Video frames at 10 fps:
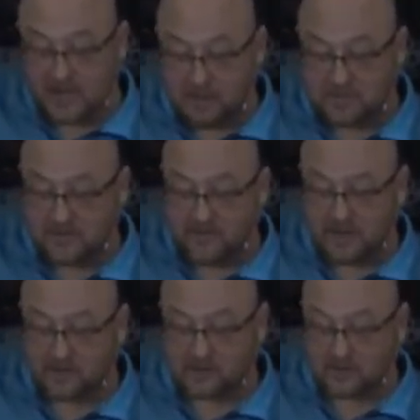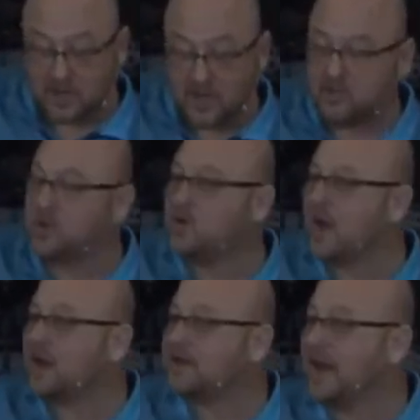empty vessels, do
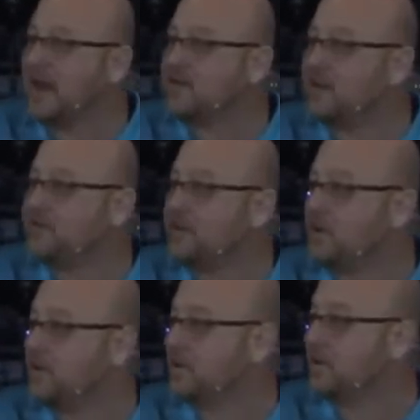not gather a few.